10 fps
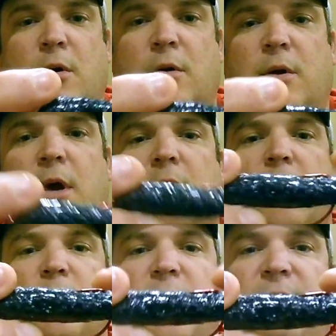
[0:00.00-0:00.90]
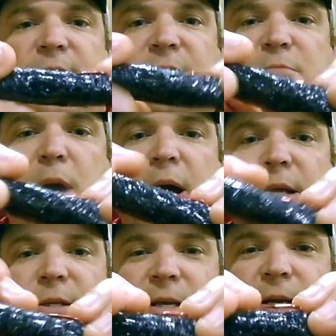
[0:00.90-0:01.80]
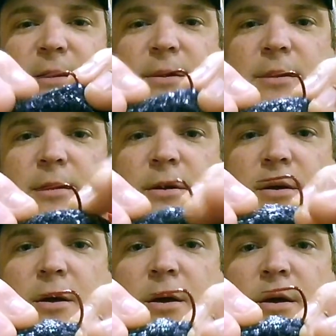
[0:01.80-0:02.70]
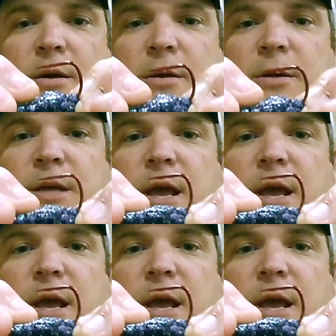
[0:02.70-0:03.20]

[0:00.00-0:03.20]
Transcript: Okay, now when that fish bites it, you see